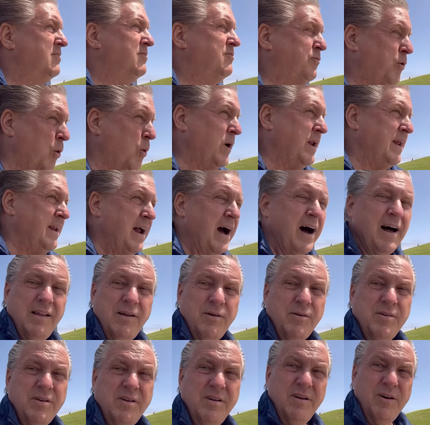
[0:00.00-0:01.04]

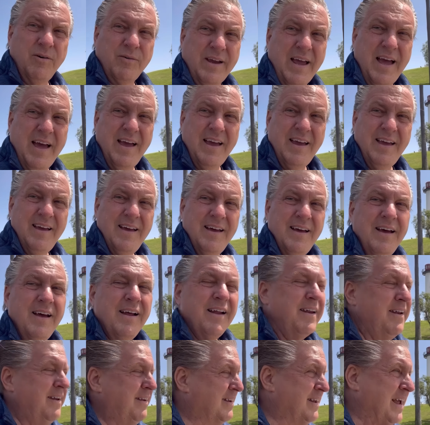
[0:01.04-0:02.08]
$40, okay?
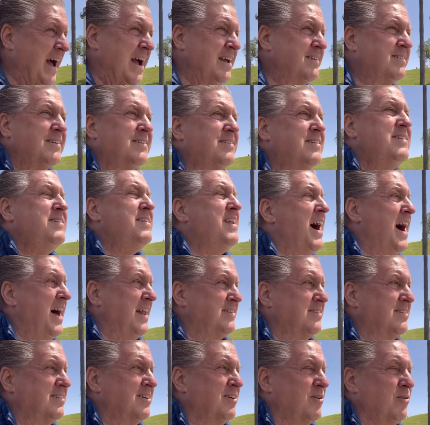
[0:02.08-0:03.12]
Guys, it's
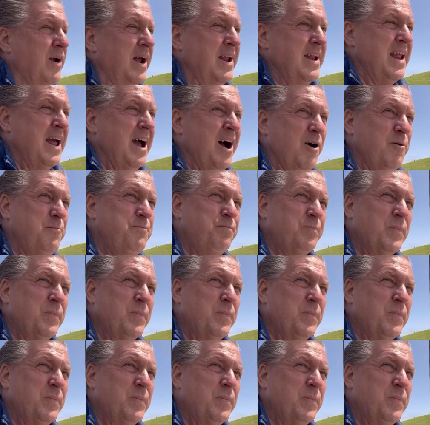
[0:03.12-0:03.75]
nuts right now.